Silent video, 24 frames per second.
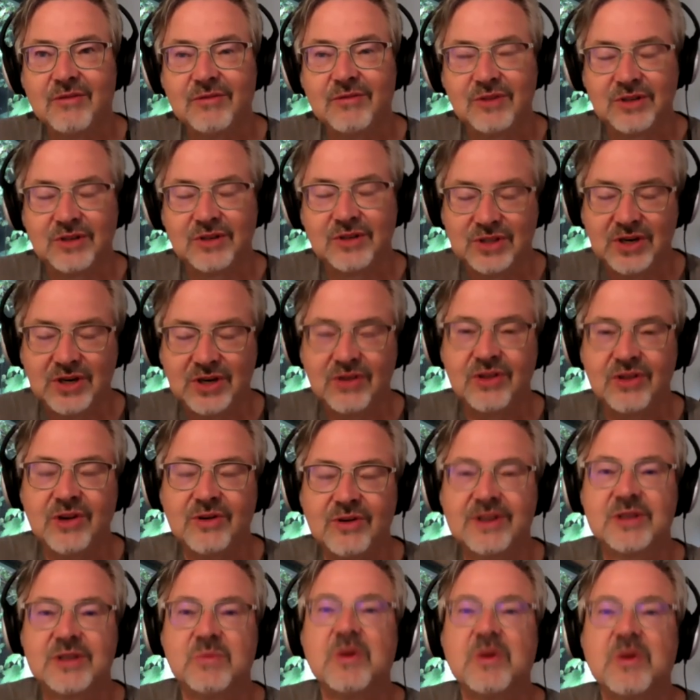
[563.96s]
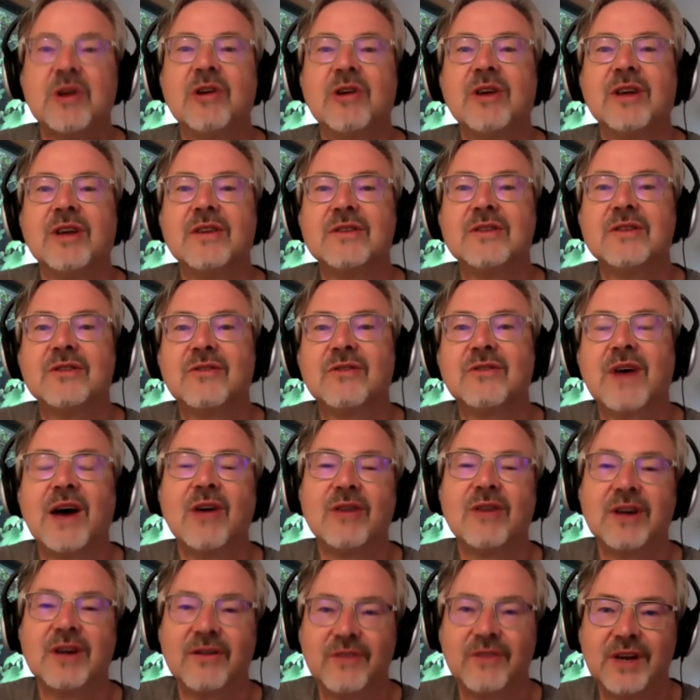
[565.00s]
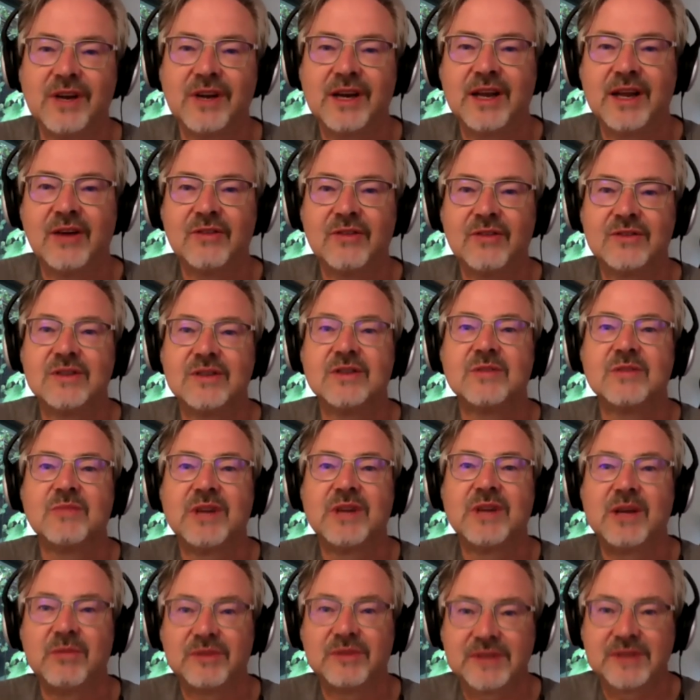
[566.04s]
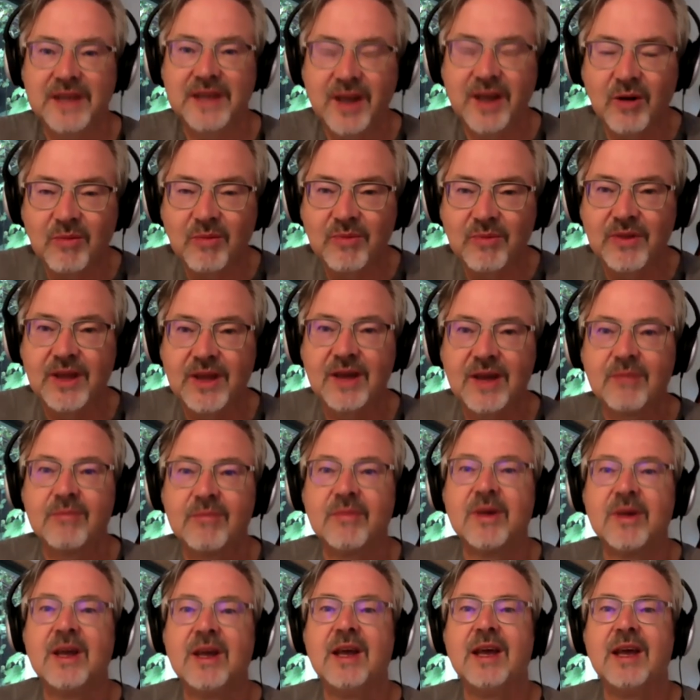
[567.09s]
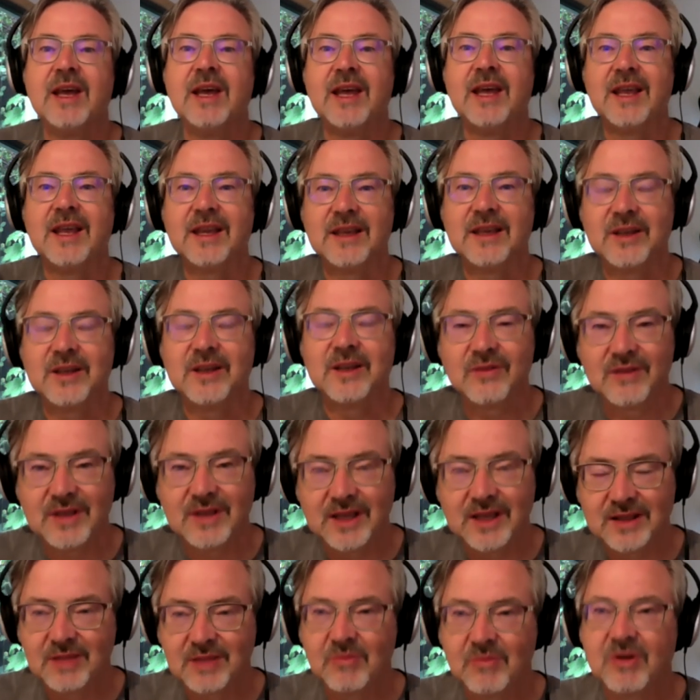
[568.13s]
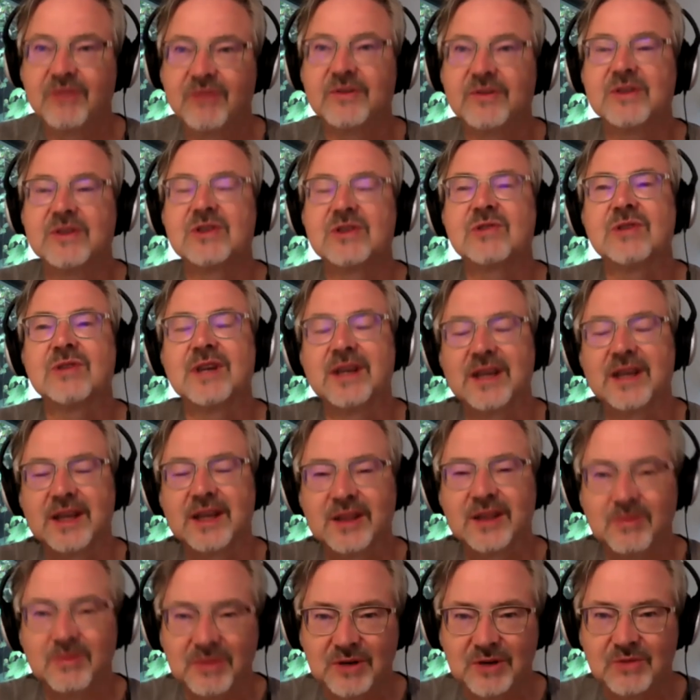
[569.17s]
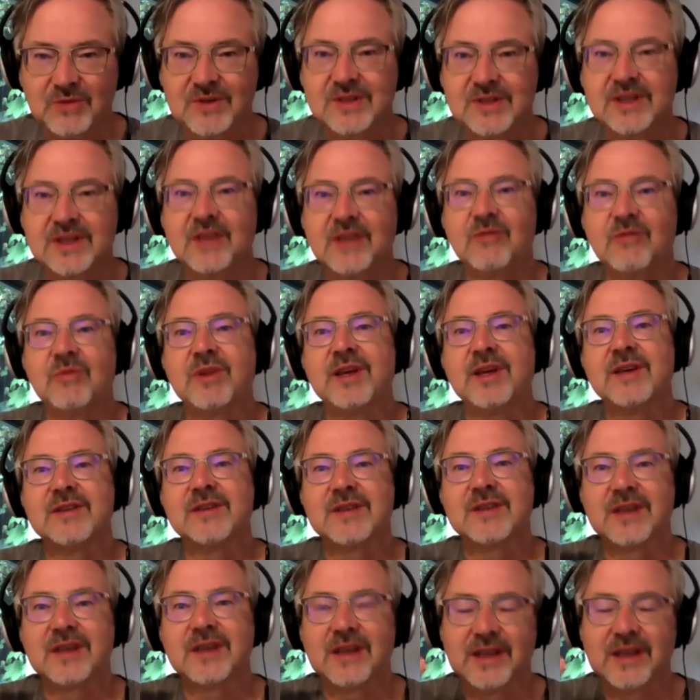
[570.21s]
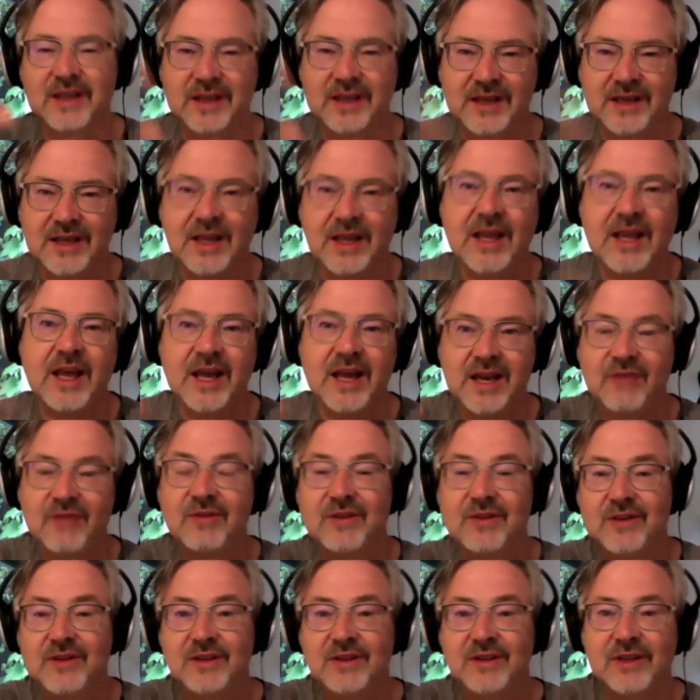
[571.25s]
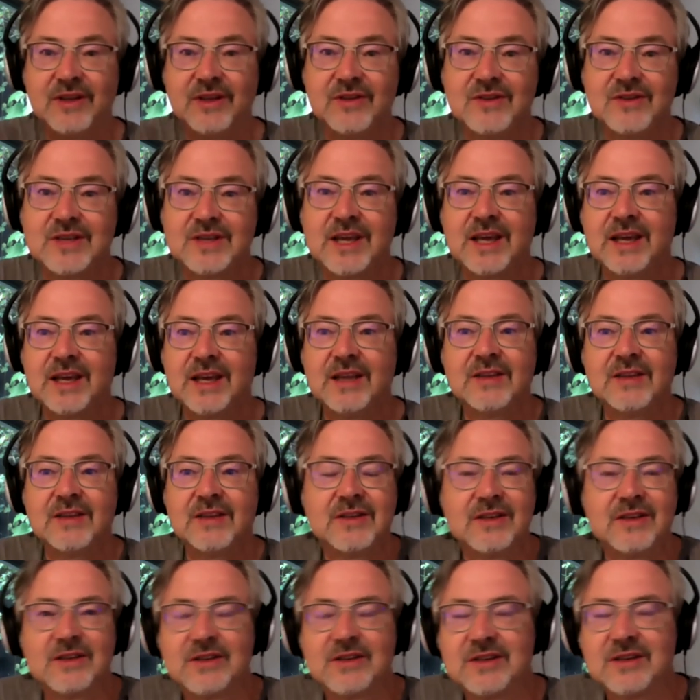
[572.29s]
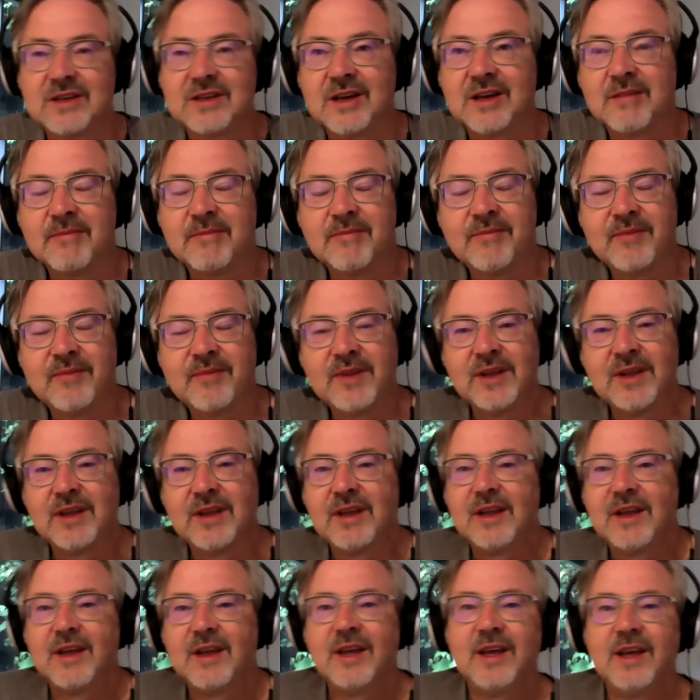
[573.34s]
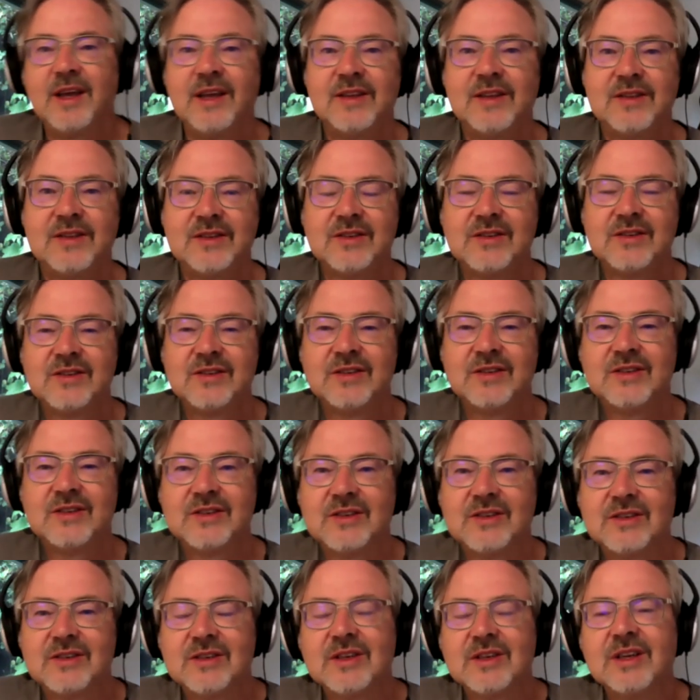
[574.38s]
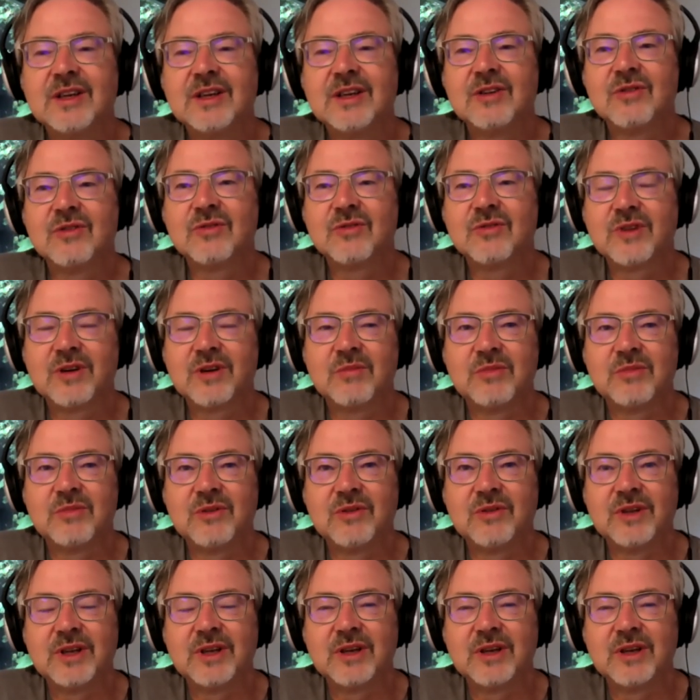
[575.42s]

share their experience of how Covenant House has been able to help them, and get them off the street, get them into a safe place, and everything that you said. It's just it's such an incredible